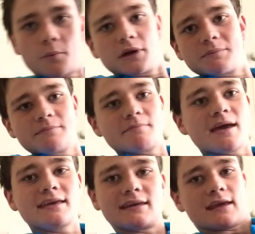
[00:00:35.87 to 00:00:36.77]
we're going to be
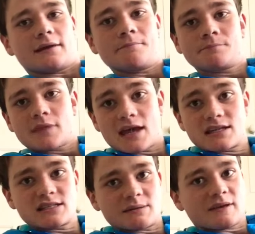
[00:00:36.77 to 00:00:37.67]
making
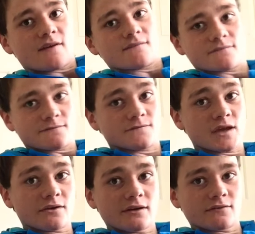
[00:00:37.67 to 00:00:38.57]
something
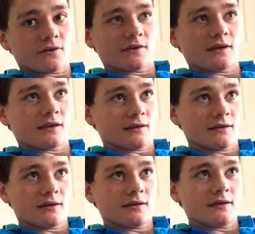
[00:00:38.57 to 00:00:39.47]
very, very
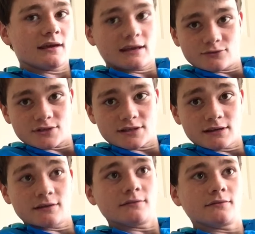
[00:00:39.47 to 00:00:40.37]
interesting,